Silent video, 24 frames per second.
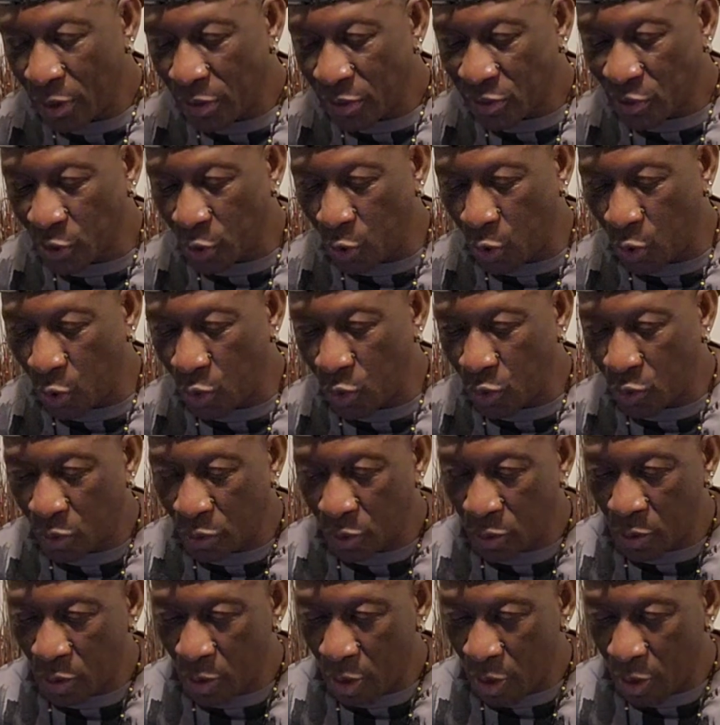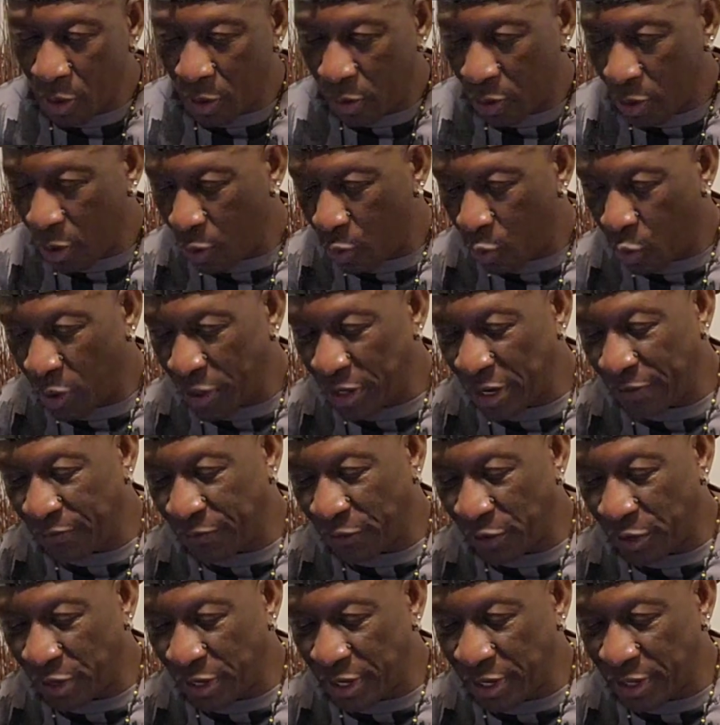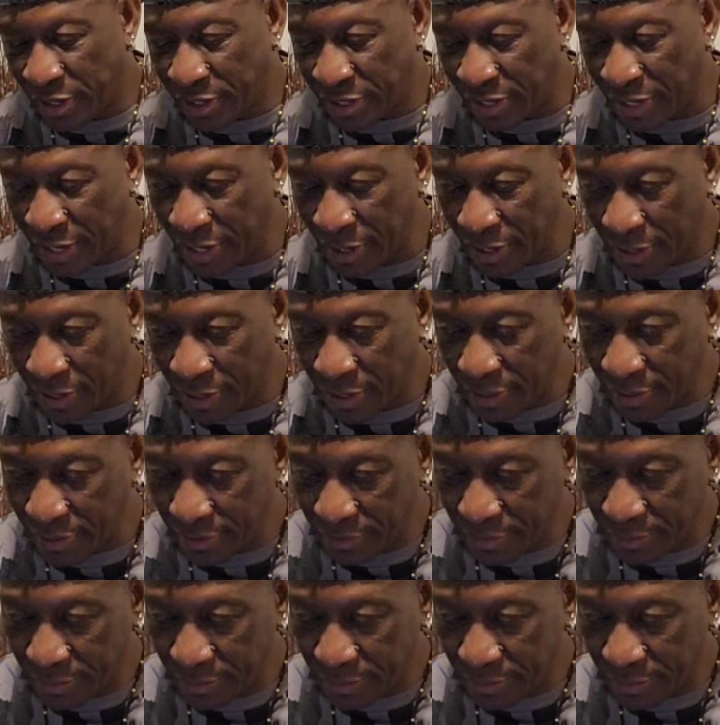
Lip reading: So, whatever he think,